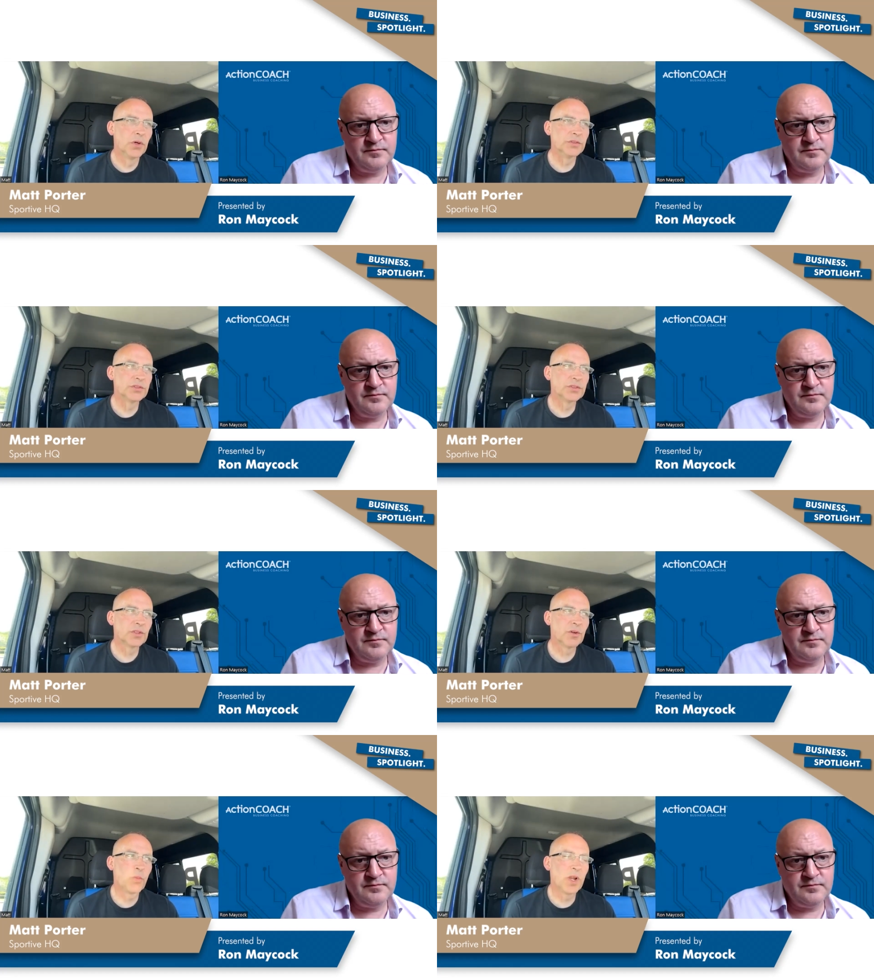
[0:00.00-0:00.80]
Speaker 1: But
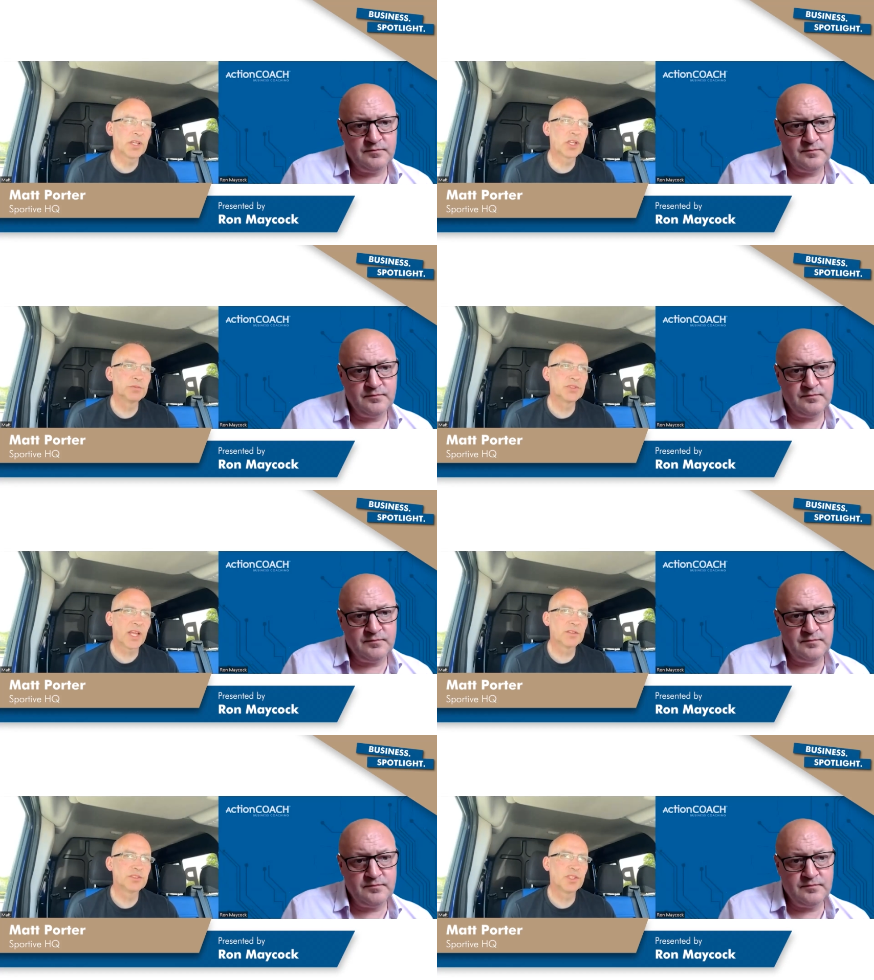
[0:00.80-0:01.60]
when it comes
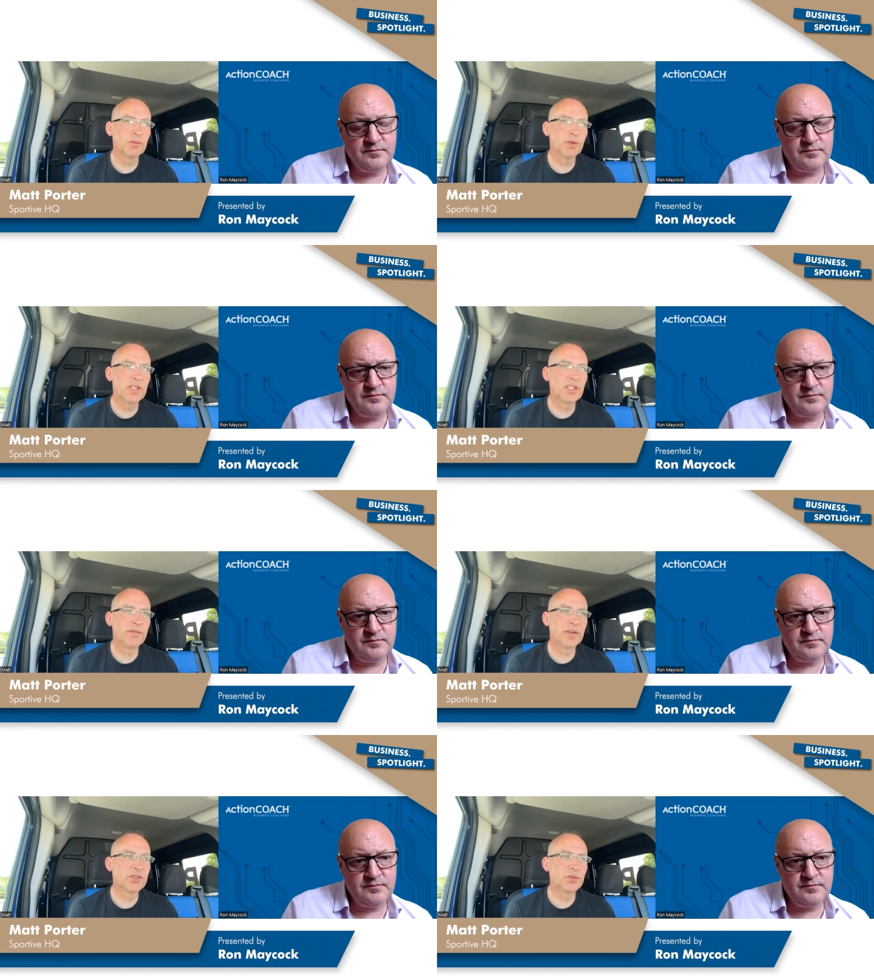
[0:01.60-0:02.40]
down to
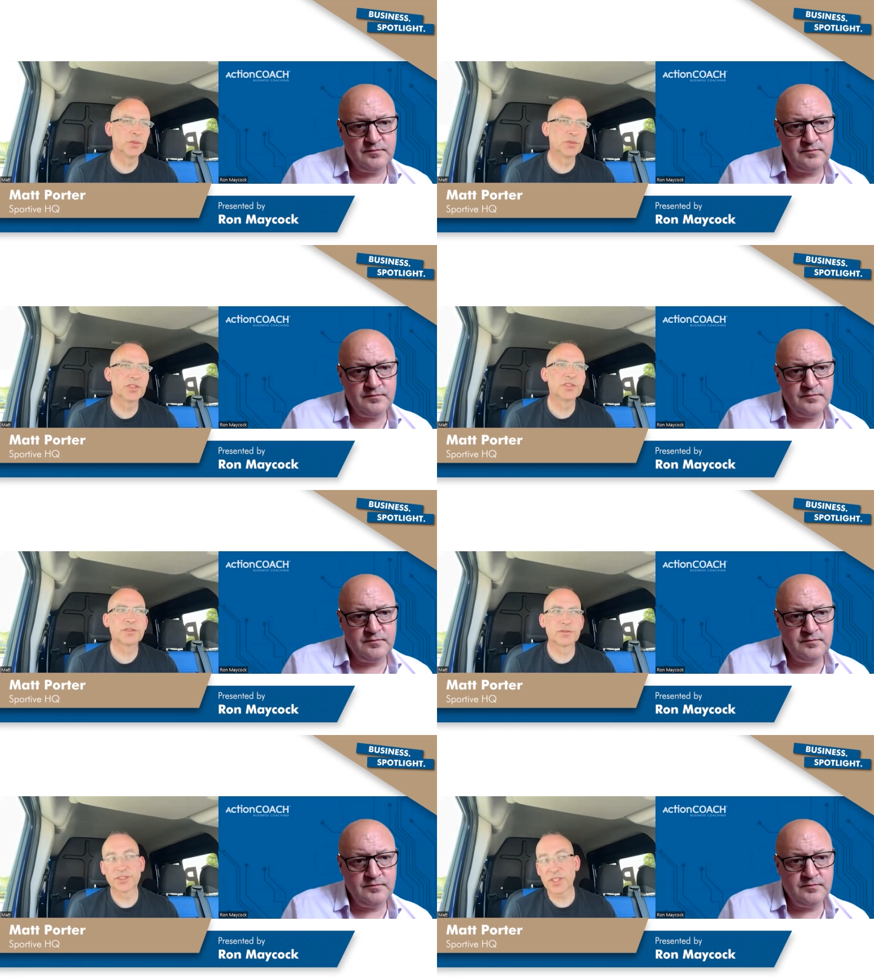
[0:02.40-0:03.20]
individuals,
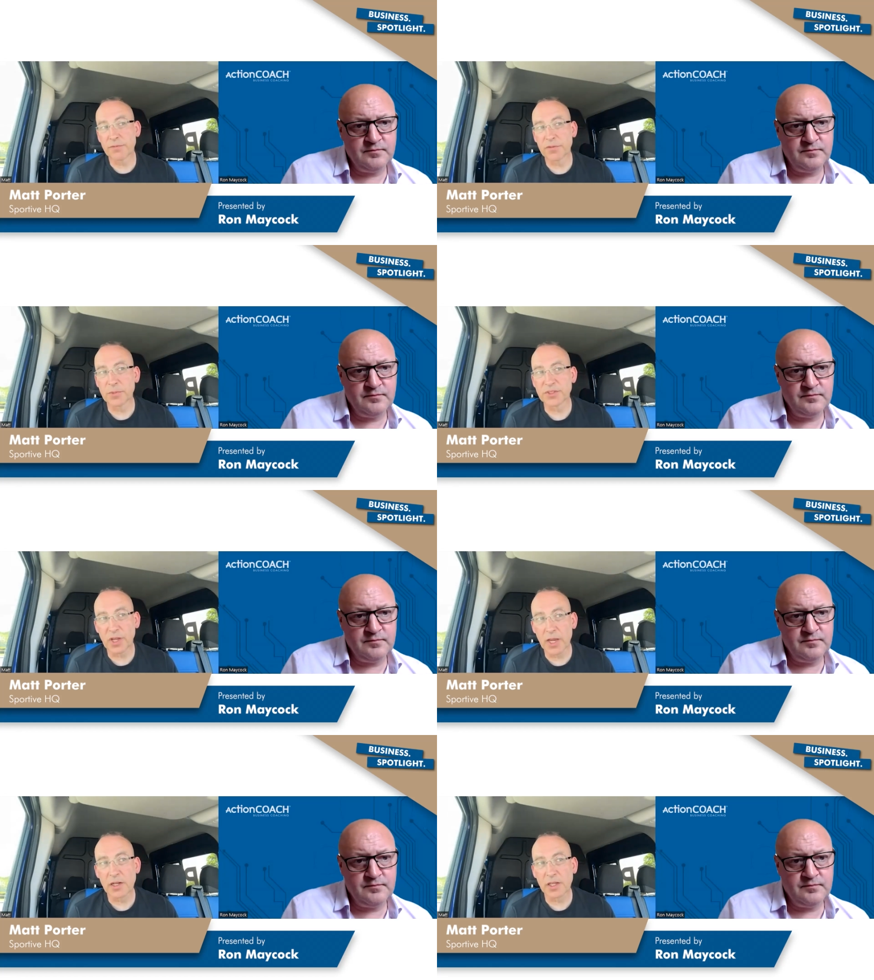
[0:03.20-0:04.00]
say from a
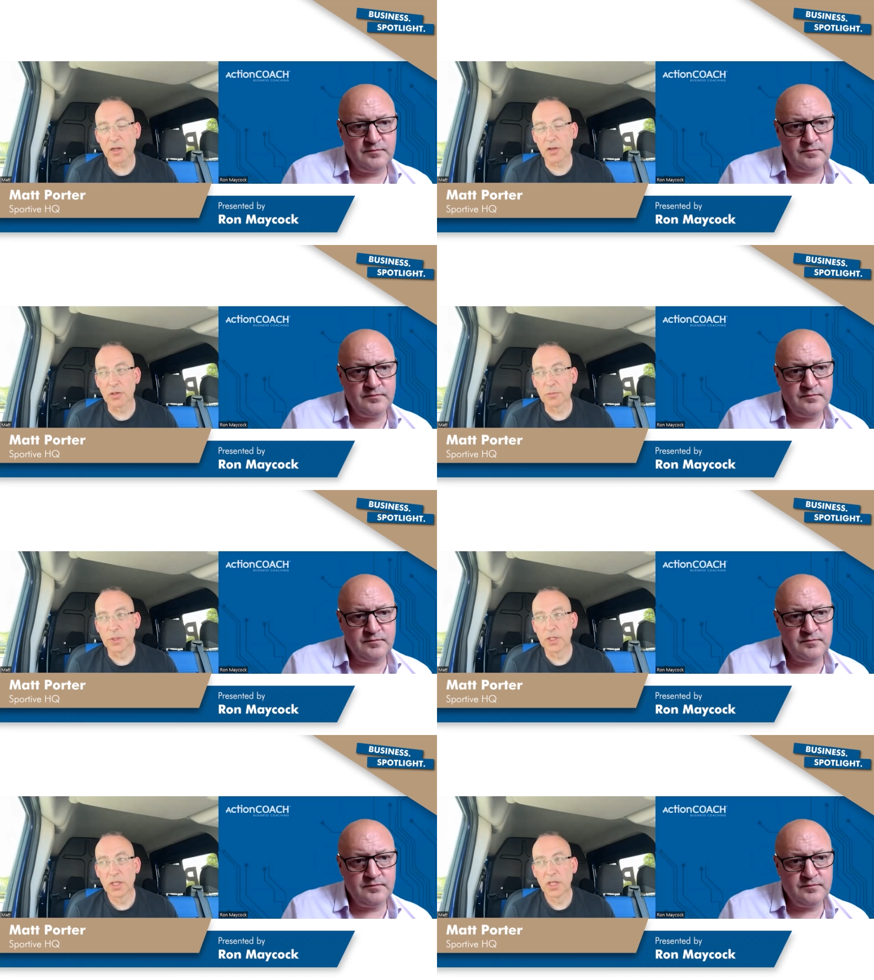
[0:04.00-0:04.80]
cycling club,